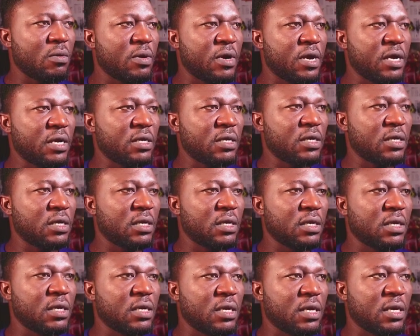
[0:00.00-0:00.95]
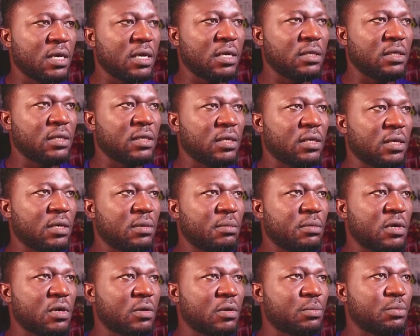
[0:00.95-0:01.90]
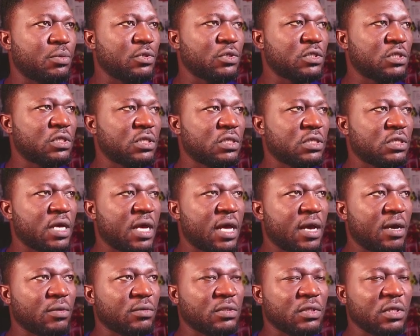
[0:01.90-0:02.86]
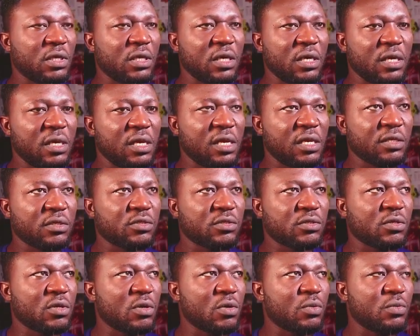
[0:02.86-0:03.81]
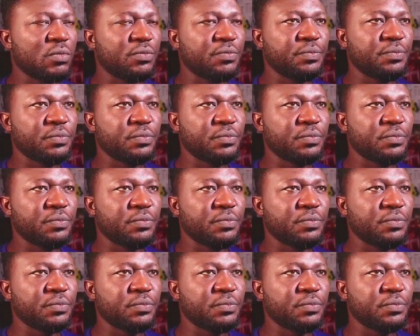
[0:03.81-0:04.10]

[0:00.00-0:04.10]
right, and I'll push this out here like so.